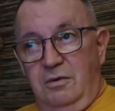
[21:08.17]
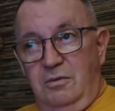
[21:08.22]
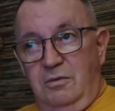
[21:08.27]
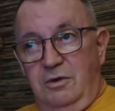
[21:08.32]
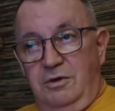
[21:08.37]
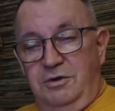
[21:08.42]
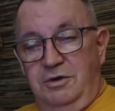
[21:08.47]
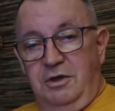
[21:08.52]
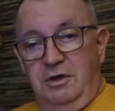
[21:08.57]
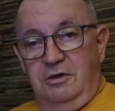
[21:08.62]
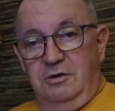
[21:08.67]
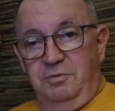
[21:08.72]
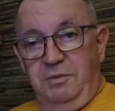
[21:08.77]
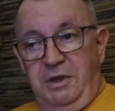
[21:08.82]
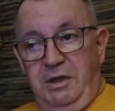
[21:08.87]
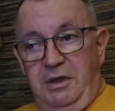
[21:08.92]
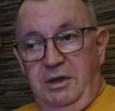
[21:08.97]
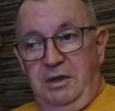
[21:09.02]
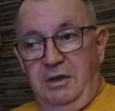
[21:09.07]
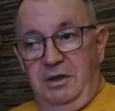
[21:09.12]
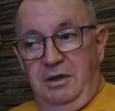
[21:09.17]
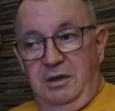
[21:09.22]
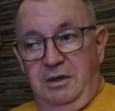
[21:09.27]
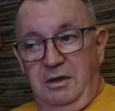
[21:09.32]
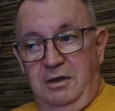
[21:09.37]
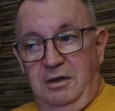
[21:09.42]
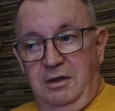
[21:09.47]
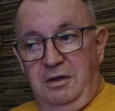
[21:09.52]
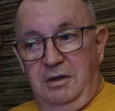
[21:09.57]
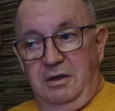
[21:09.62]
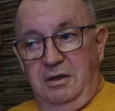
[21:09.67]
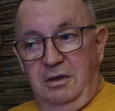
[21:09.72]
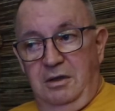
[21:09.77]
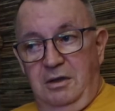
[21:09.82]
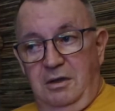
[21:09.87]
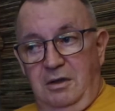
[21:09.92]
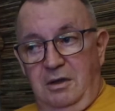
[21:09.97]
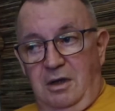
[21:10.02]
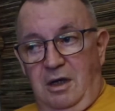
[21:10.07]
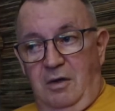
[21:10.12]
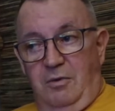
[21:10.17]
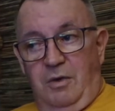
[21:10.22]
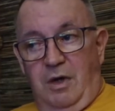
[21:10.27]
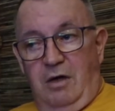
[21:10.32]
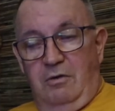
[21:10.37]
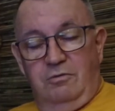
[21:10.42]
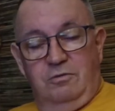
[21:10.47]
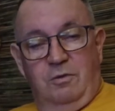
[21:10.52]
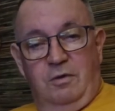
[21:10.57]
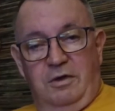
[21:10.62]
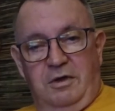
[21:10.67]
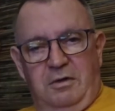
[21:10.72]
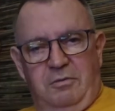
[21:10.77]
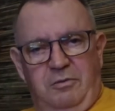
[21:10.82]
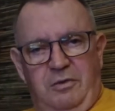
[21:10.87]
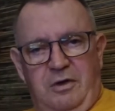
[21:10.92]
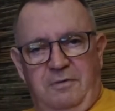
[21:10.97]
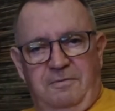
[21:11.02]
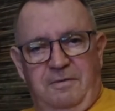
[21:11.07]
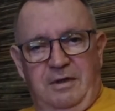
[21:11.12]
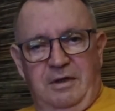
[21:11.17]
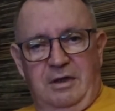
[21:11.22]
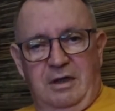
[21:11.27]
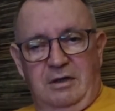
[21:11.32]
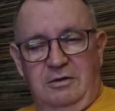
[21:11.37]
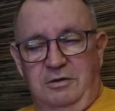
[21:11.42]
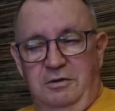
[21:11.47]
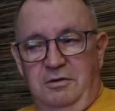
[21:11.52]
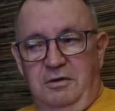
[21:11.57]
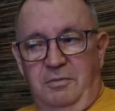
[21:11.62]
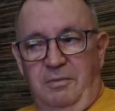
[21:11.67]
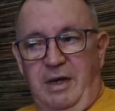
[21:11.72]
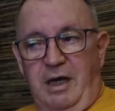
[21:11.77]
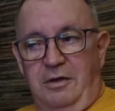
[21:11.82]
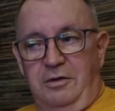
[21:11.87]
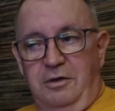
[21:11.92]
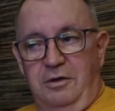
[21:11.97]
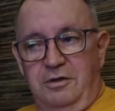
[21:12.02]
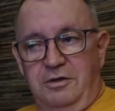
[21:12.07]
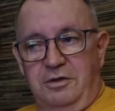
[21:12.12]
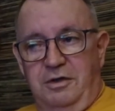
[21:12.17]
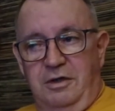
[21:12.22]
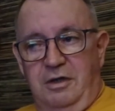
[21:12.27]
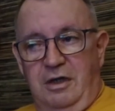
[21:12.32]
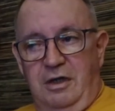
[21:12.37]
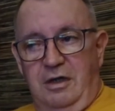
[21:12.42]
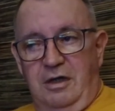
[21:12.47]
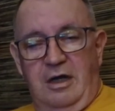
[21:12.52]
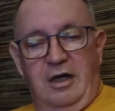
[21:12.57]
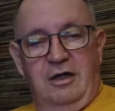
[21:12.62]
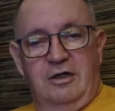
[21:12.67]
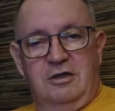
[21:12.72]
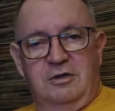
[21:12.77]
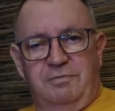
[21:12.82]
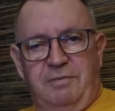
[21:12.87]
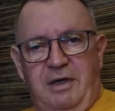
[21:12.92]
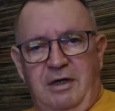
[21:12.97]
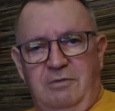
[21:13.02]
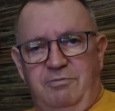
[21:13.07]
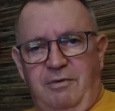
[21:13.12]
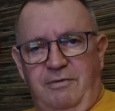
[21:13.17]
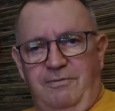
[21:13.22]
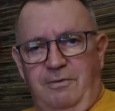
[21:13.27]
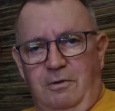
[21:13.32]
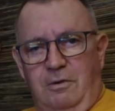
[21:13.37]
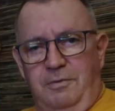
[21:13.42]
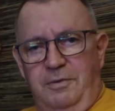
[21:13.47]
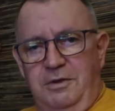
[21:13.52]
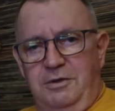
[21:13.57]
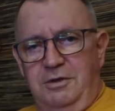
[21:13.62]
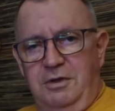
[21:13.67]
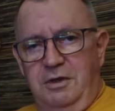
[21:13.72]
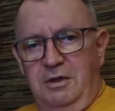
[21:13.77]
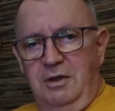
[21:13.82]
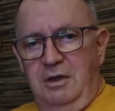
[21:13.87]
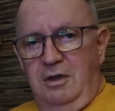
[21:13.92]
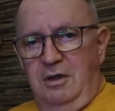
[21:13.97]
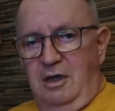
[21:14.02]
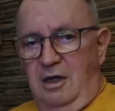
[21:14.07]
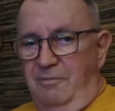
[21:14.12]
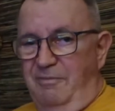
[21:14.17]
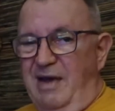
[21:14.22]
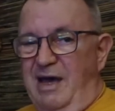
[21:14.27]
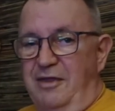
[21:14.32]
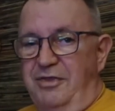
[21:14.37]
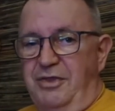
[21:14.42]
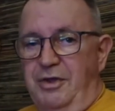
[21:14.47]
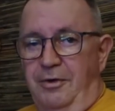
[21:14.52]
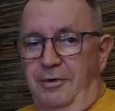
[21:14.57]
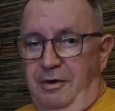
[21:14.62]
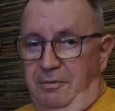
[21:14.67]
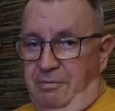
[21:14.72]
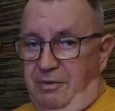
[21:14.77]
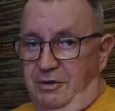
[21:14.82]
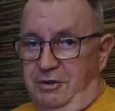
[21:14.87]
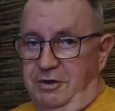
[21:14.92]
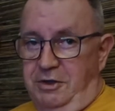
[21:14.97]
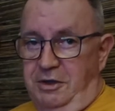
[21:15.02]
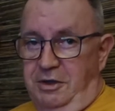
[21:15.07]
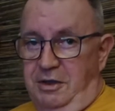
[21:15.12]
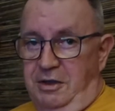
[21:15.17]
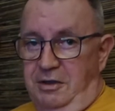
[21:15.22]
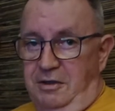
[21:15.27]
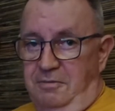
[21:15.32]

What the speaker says: which gives me, I was working roughly, I was doing the math yesterday, at its peak performance about 30%.